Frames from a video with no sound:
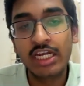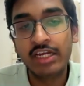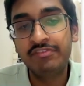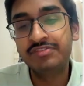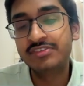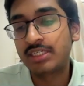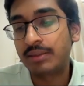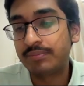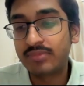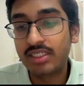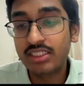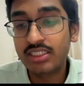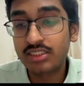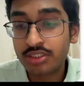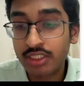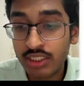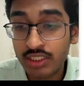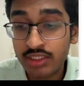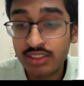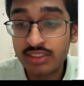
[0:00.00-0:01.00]
something is
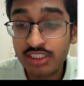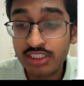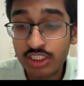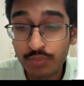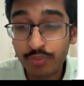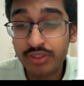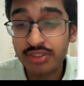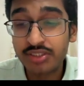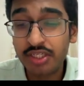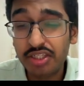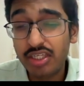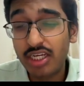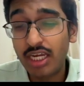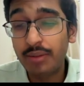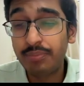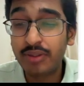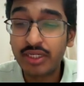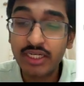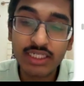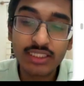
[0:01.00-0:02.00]
greater than 0.33, I
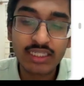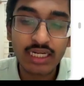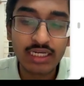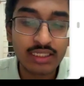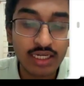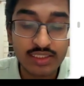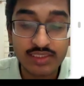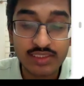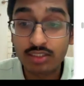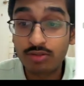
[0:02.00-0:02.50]
predict that class,